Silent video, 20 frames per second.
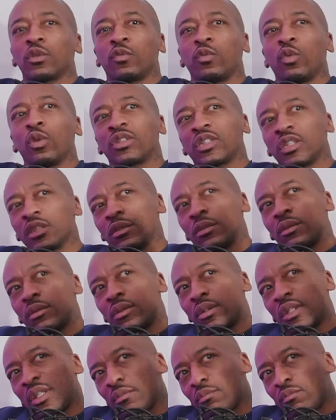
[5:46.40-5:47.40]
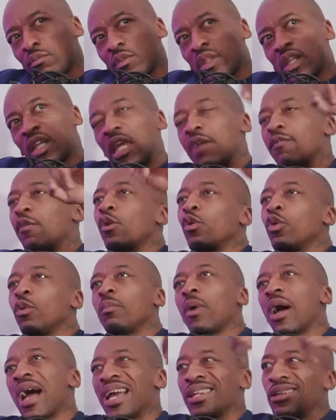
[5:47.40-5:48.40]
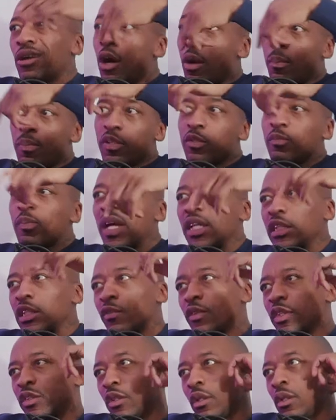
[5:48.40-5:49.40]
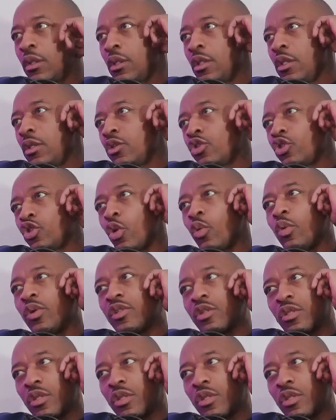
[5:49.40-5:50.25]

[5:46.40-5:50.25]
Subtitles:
are for, to give a look behind our perspective and to show on